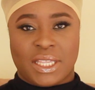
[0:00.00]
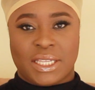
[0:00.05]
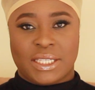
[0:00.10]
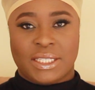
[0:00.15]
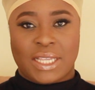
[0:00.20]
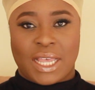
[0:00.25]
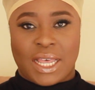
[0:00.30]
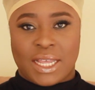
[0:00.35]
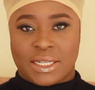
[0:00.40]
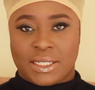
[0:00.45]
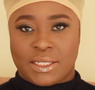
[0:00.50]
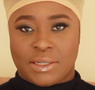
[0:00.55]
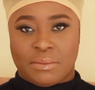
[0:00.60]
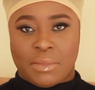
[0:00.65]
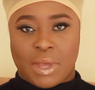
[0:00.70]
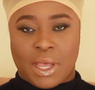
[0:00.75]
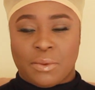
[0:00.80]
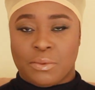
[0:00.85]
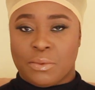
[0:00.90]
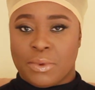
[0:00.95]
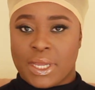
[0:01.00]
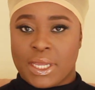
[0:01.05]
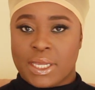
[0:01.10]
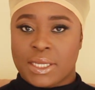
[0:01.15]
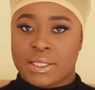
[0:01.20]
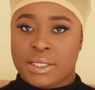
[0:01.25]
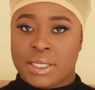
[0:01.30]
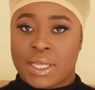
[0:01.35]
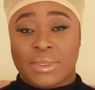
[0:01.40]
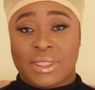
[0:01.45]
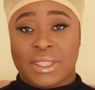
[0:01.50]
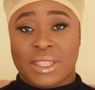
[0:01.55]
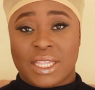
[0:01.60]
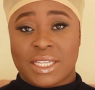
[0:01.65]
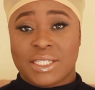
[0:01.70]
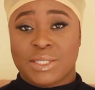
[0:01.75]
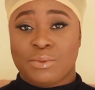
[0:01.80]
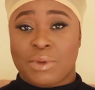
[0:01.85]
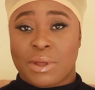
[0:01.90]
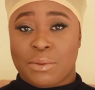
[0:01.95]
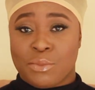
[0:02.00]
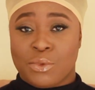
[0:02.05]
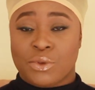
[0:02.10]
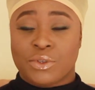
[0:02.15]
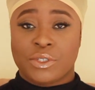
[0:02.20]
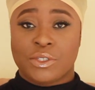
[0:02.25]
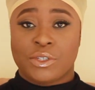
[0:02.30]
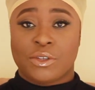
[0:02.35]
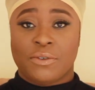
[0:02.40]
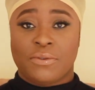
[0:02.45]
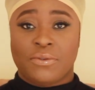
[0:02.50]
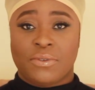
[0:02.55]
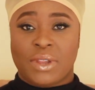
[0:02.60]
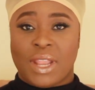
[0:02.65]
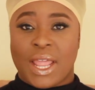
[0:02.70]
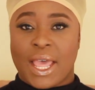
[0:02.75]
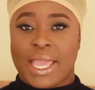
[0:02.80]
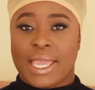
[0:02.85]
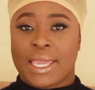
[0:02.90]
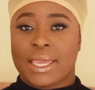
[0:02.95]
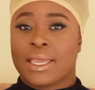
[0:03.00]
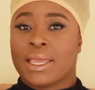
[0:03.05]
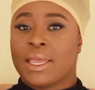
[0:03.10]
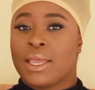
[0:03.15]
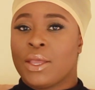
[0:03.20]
this under my wigs. This one more so for like